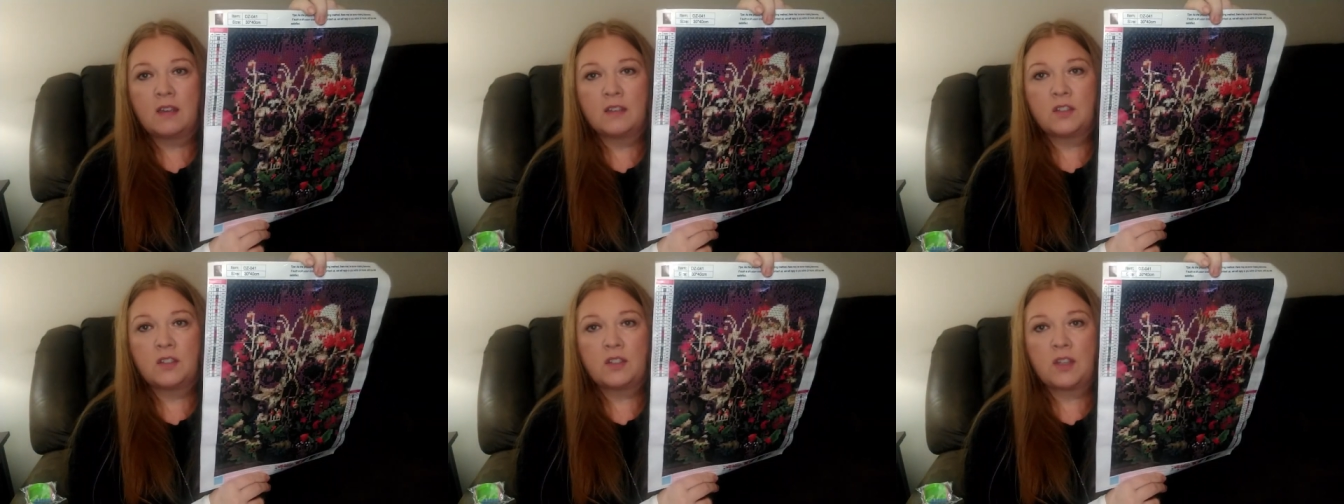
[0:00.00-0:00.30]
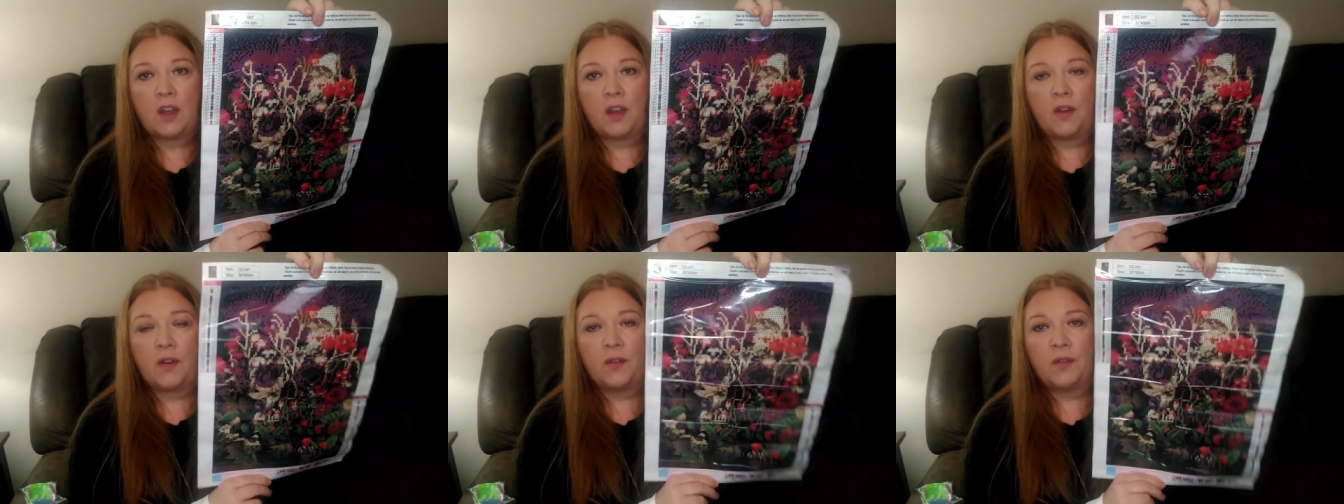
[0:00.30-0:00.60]

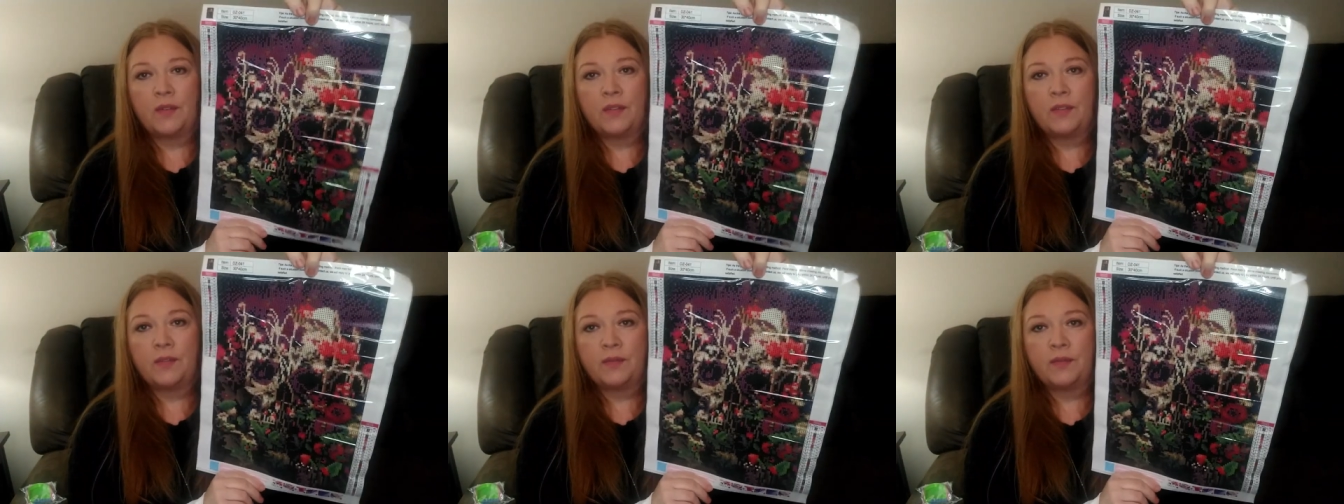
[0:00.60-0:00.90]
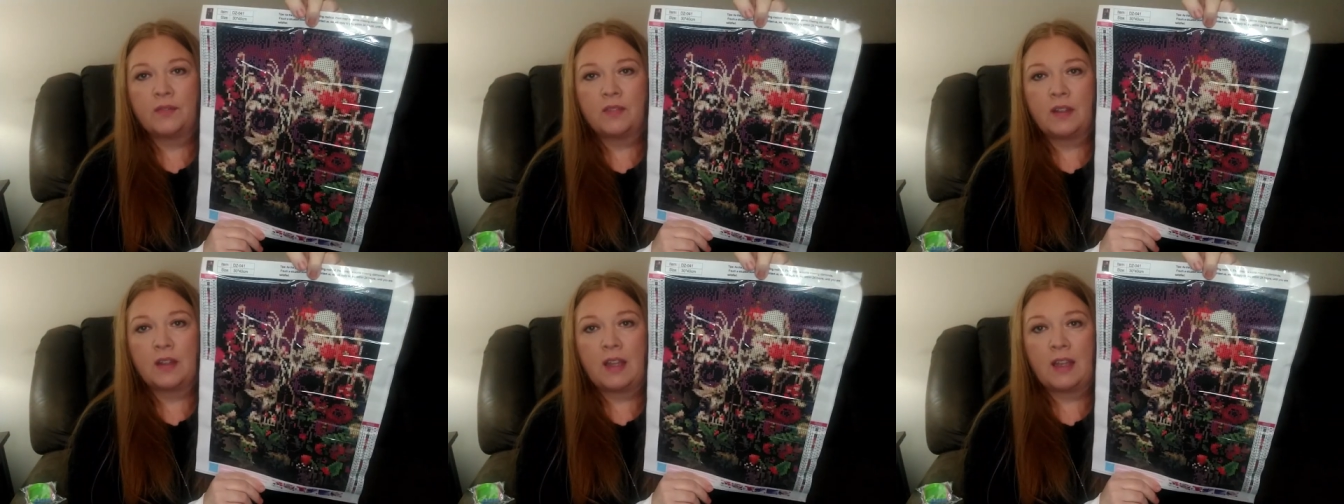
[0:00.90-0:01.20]
So,
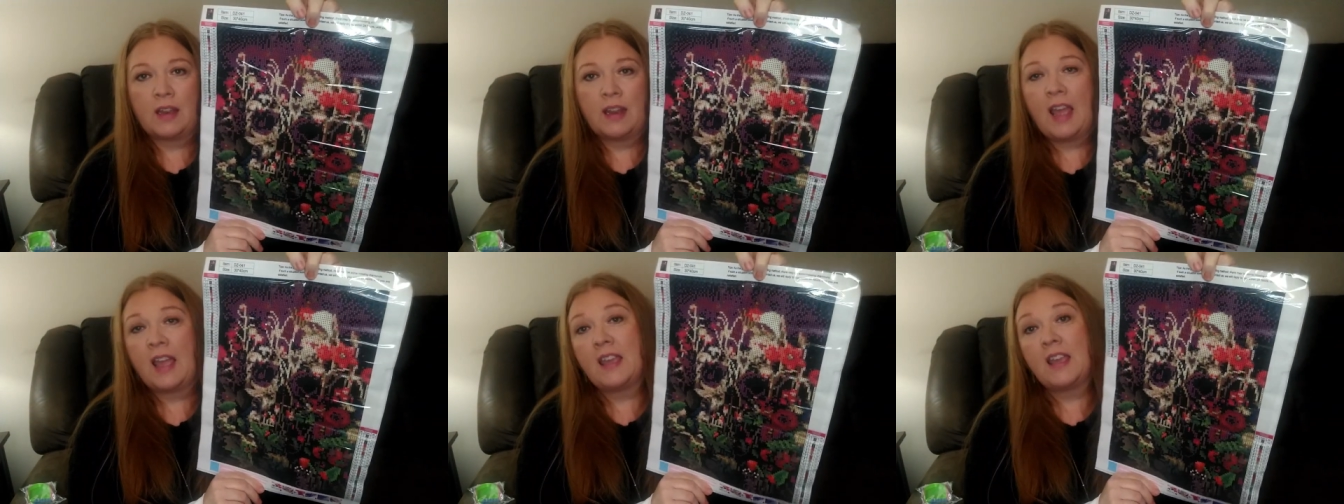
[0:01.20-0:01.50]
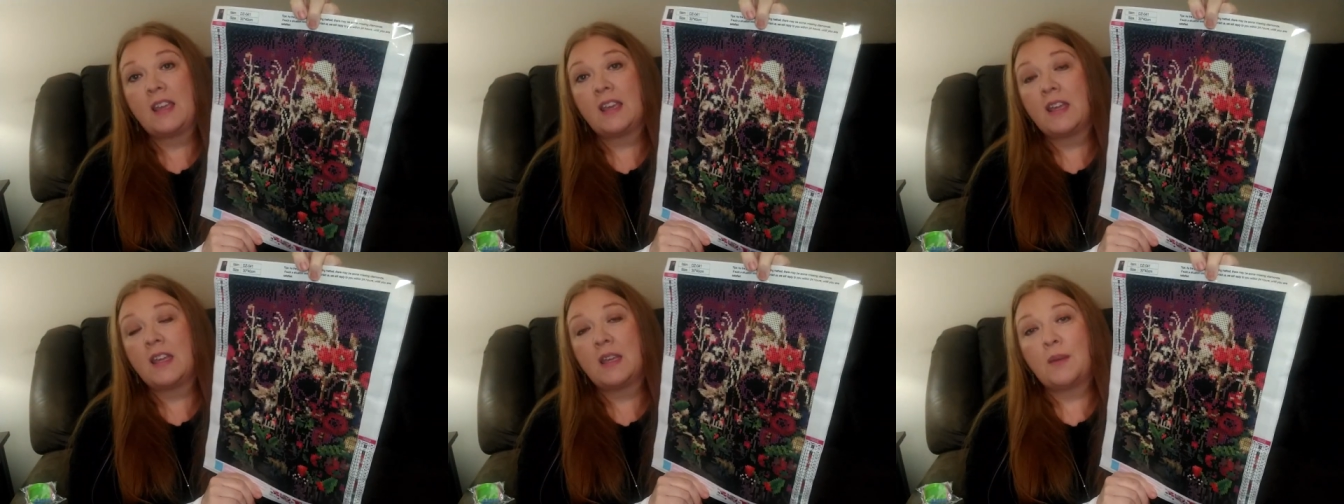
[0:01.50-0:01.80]
and
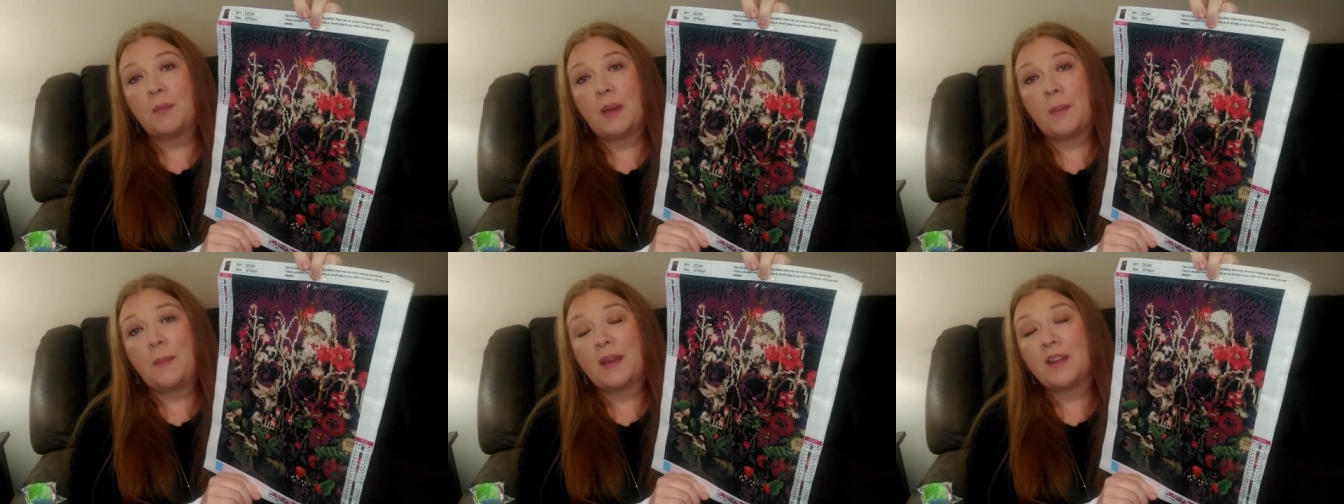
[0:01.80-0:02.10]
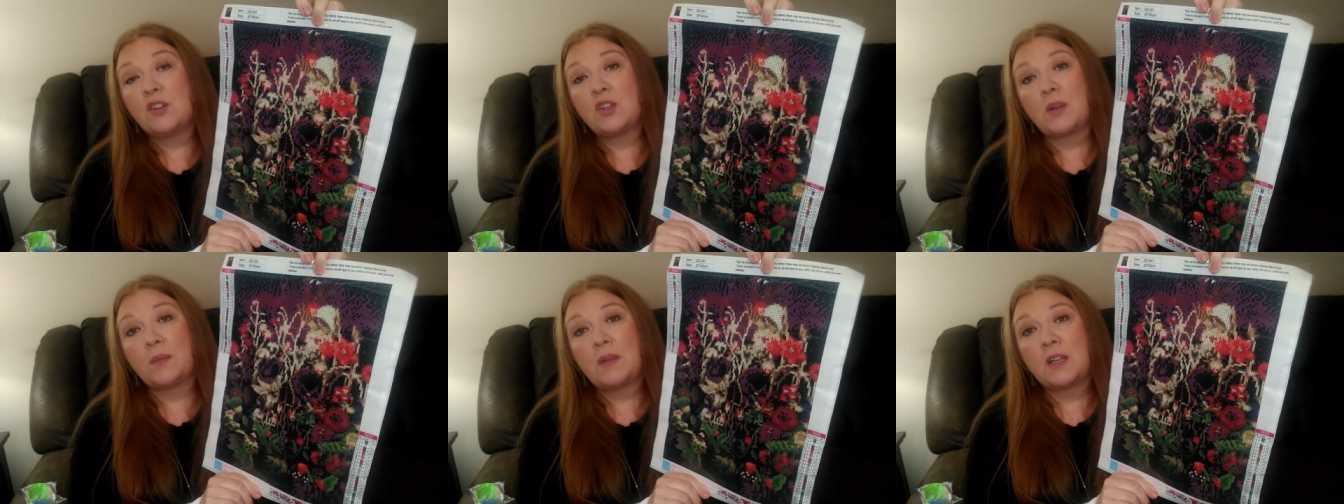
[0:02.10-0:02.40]
hanging it in my
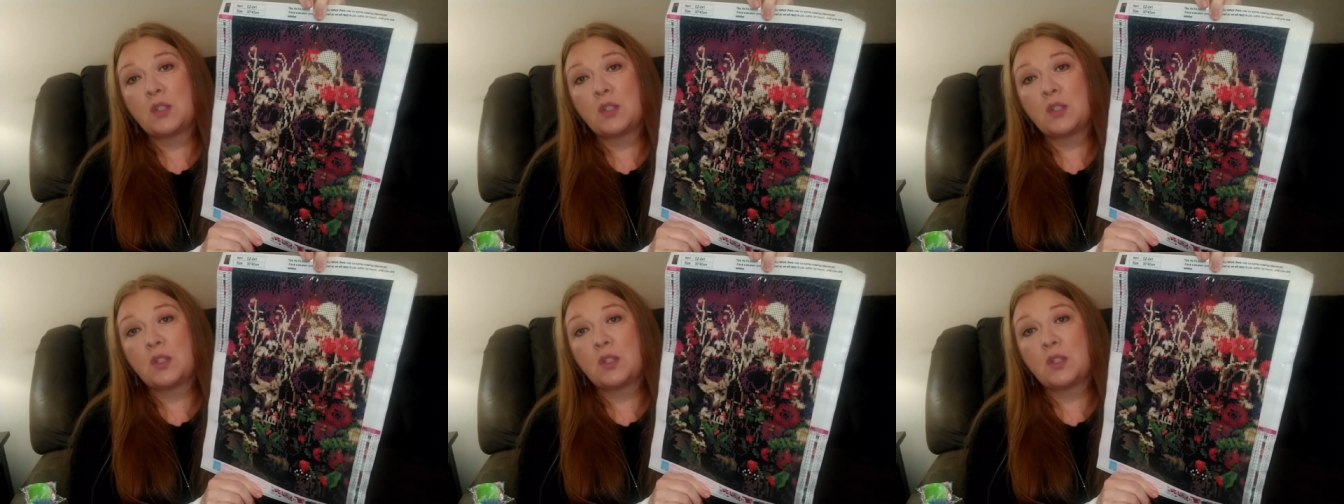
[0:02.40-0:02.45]
bedroom.